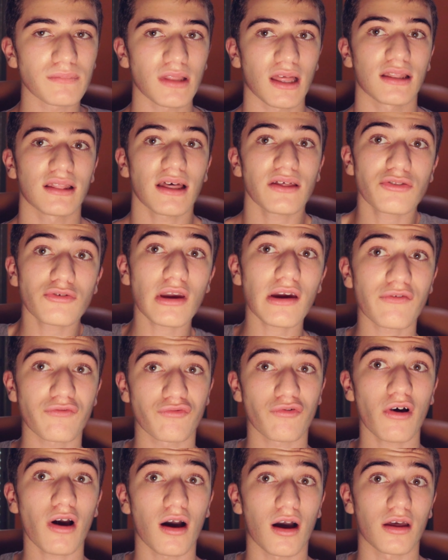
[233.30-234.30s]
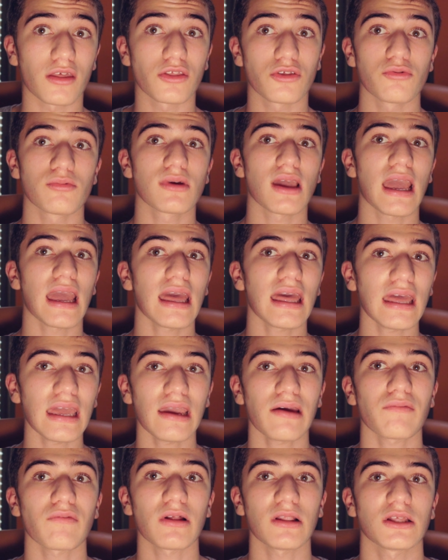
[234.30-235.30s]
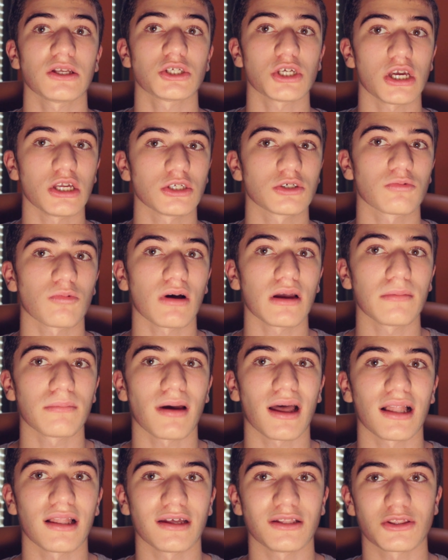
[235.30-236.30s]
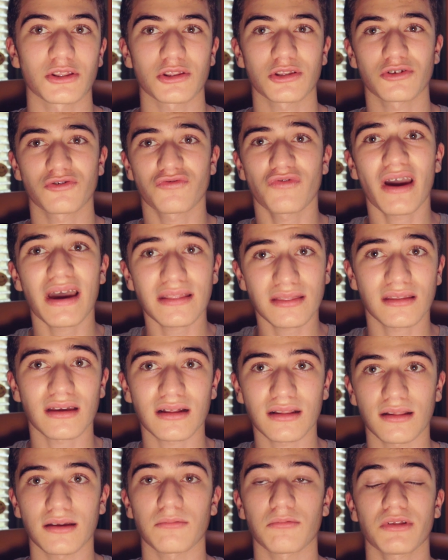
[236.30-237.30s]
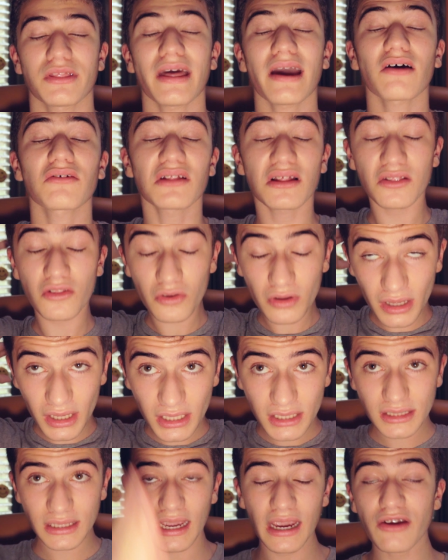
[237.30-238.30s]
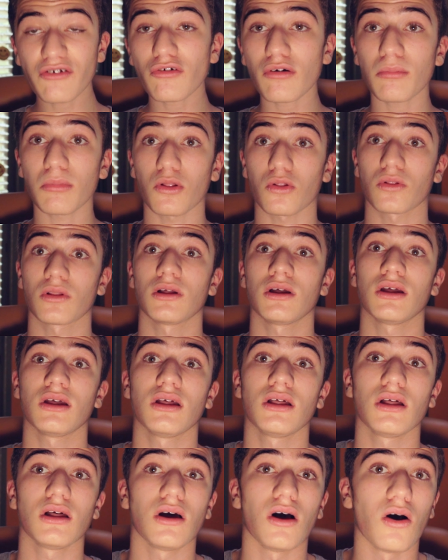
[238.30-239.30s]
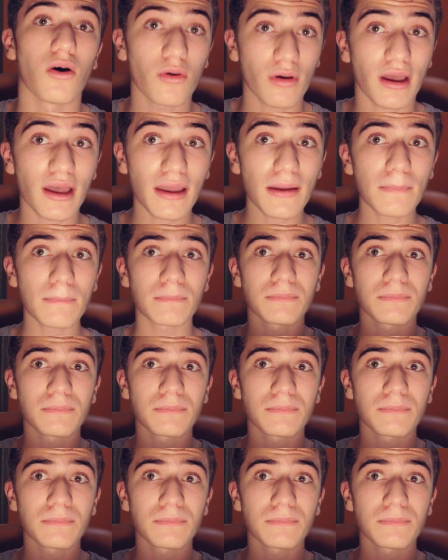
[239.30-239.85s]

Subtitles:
unless you have raw, you can't really change white balance drastically without it looking terrible. Okay?